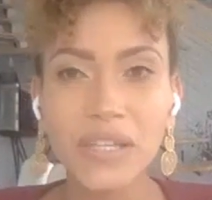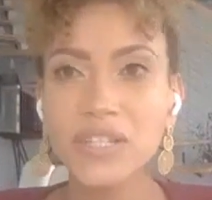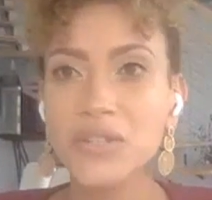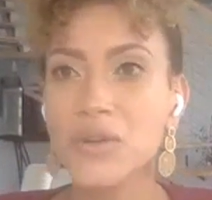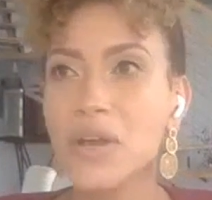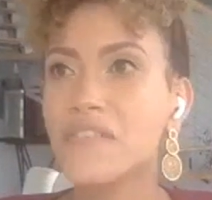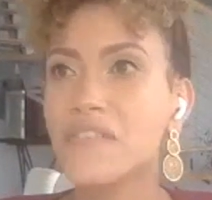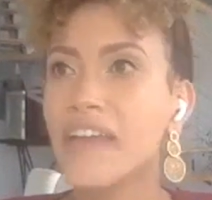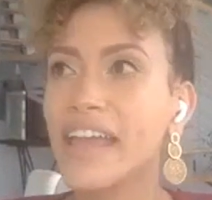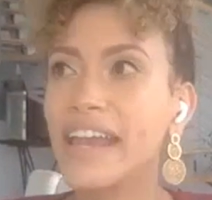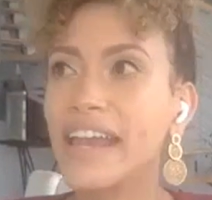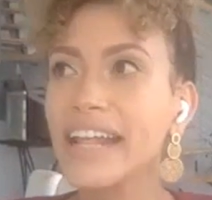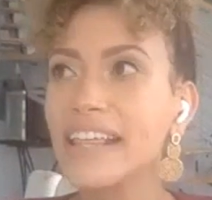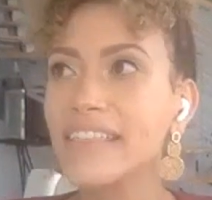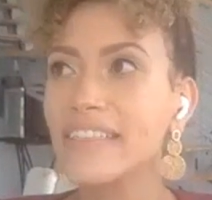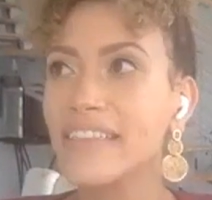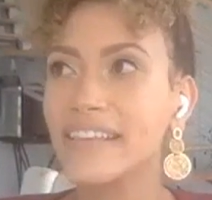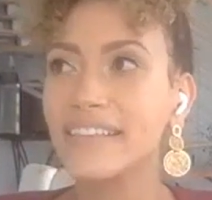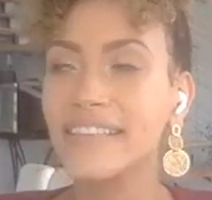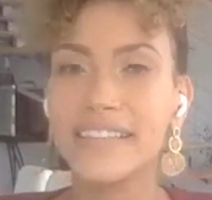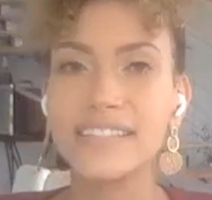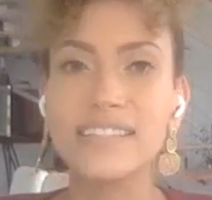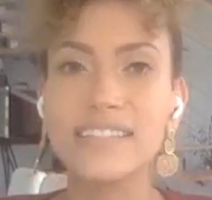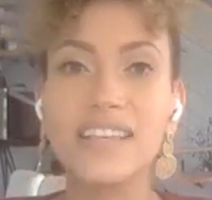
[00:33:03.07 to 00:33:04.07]
Do you have
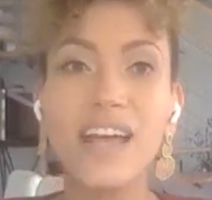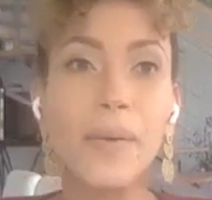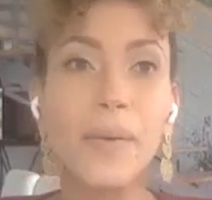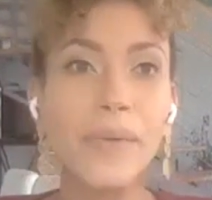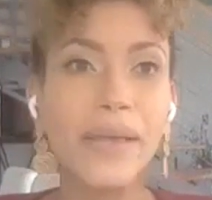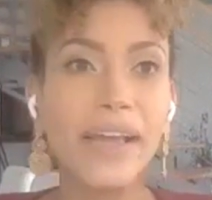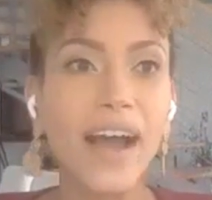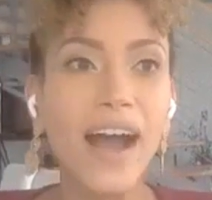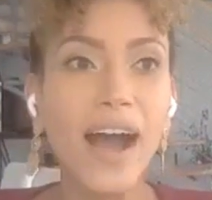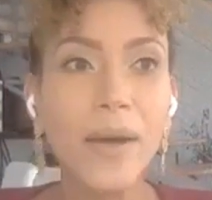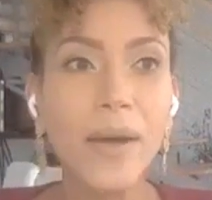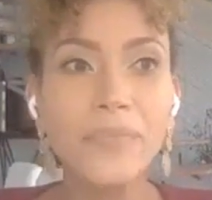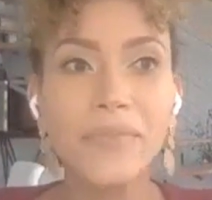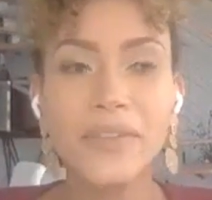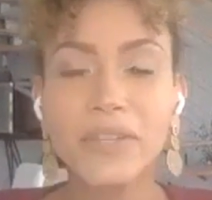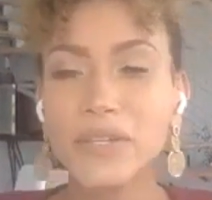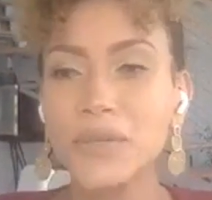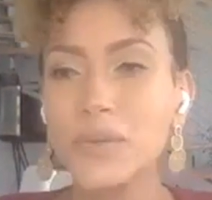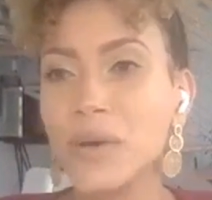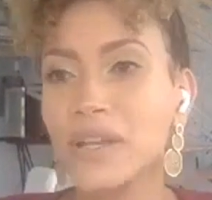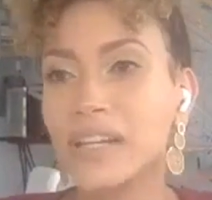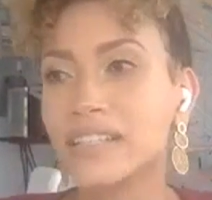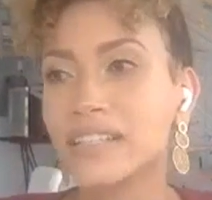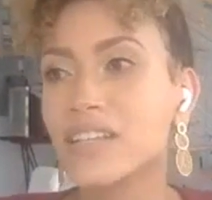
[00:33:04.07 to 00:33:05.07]
anything that's coming up that
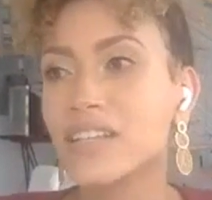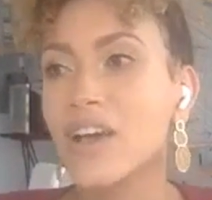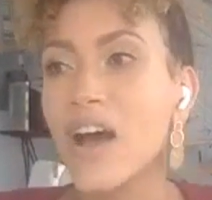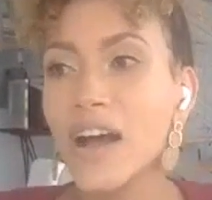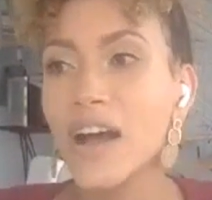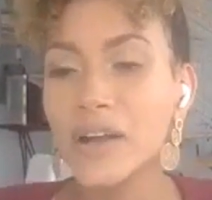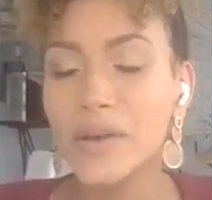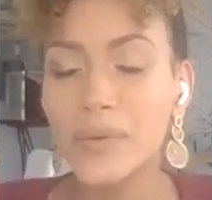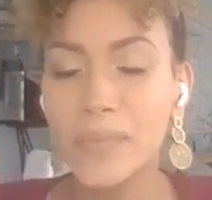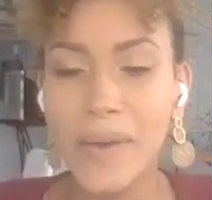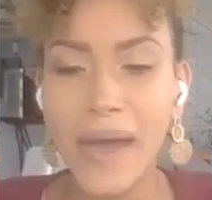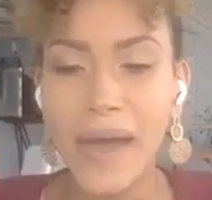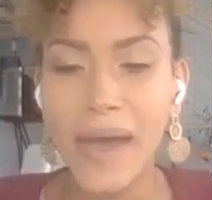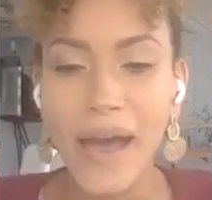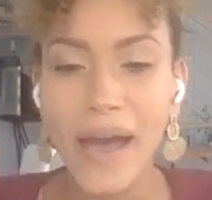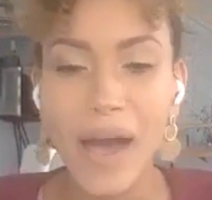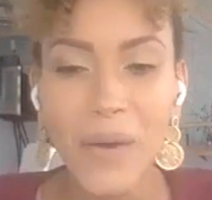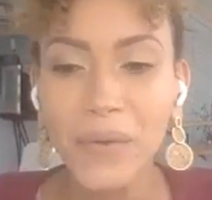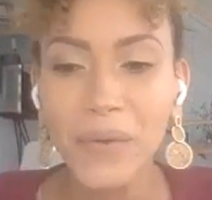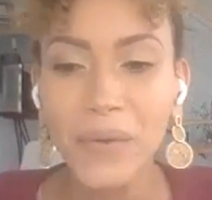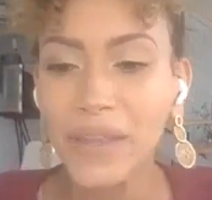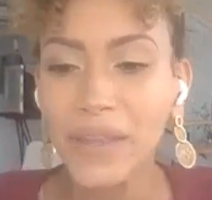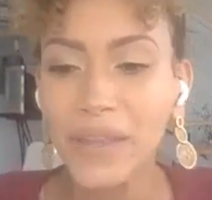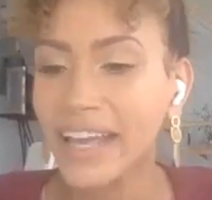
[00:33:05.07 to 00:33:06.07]
you want to talk
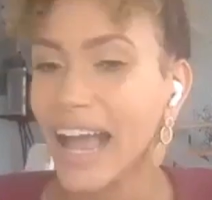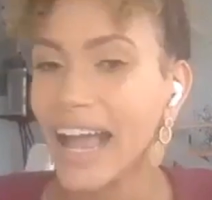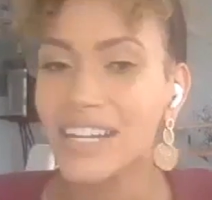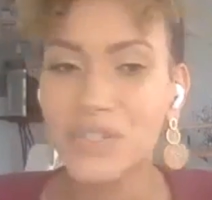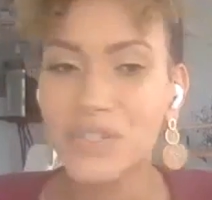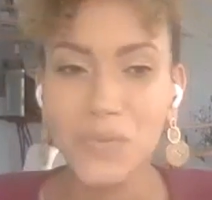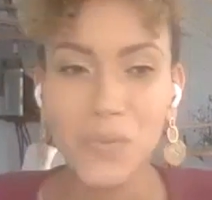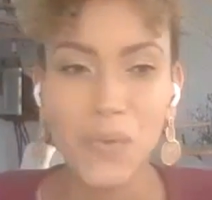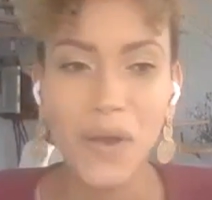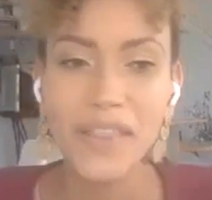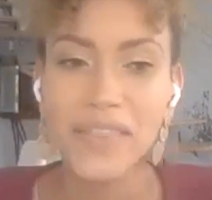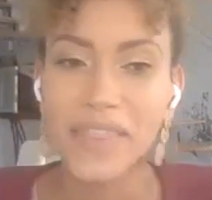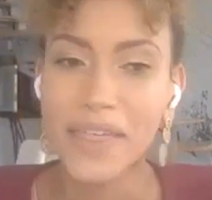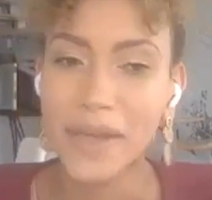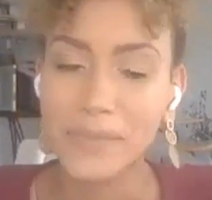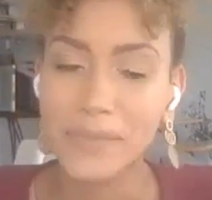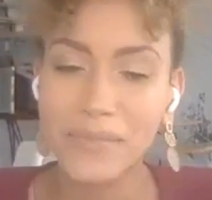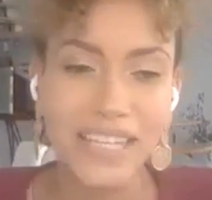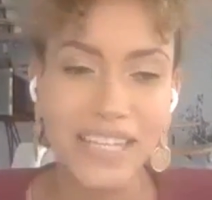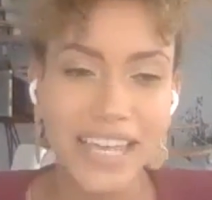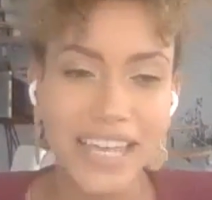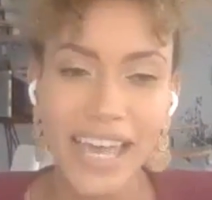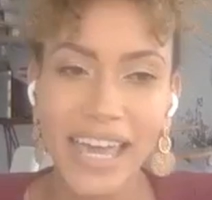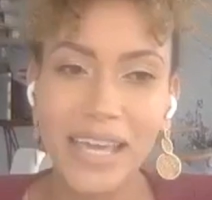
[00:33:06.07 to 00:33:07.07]
about? Like, I just want them
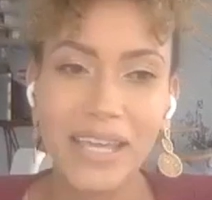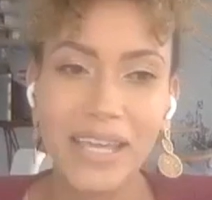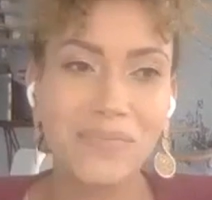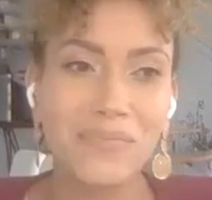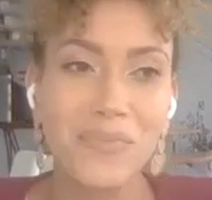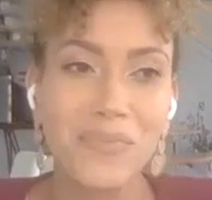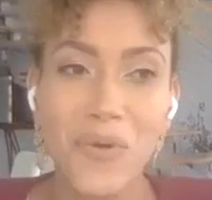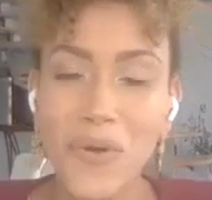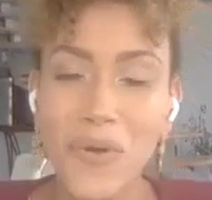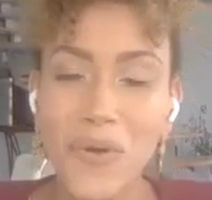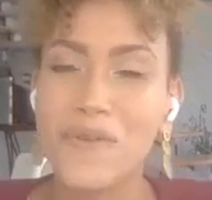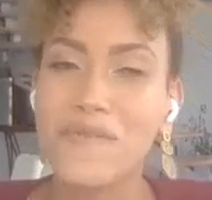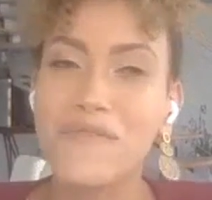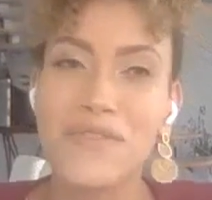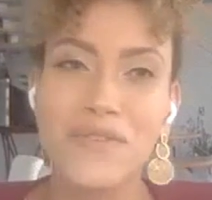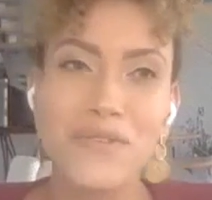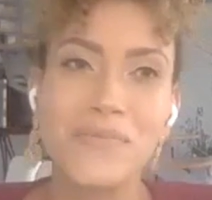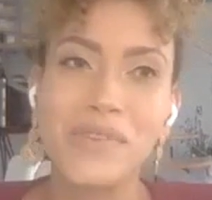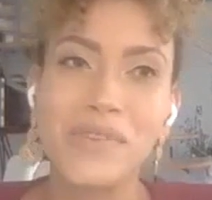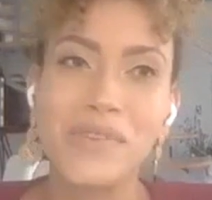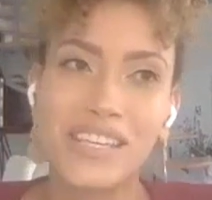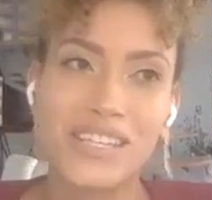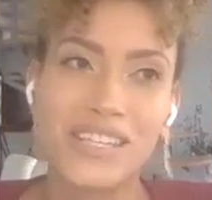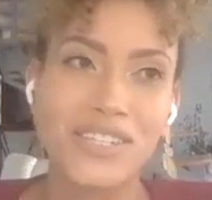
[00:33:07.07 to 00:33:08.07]
to get more of you
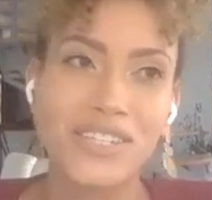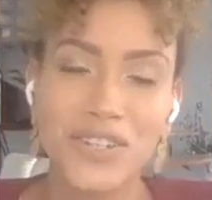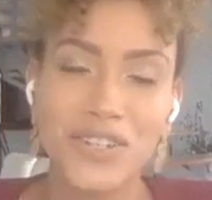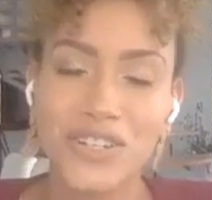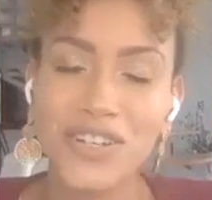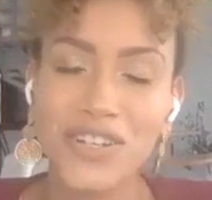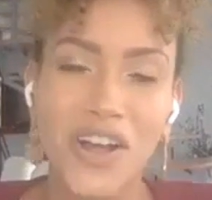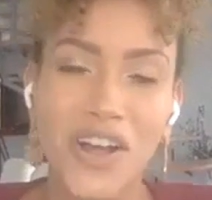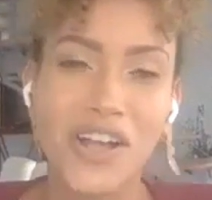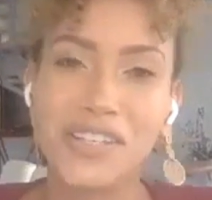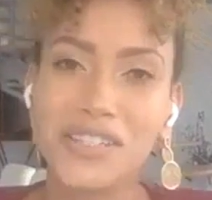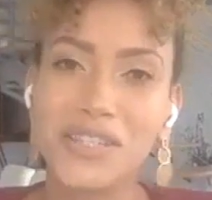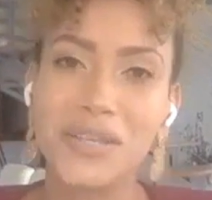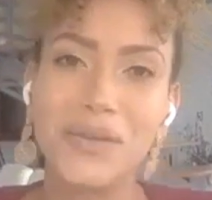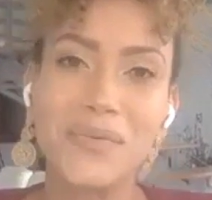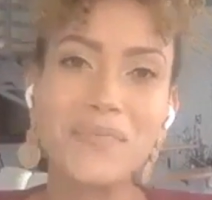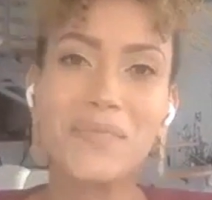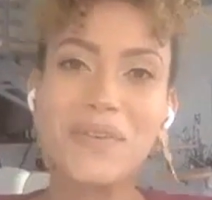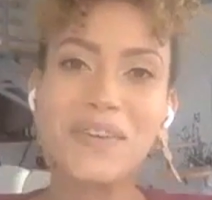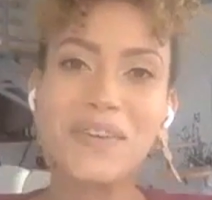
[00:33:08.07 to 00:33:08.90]
because you're just awesome.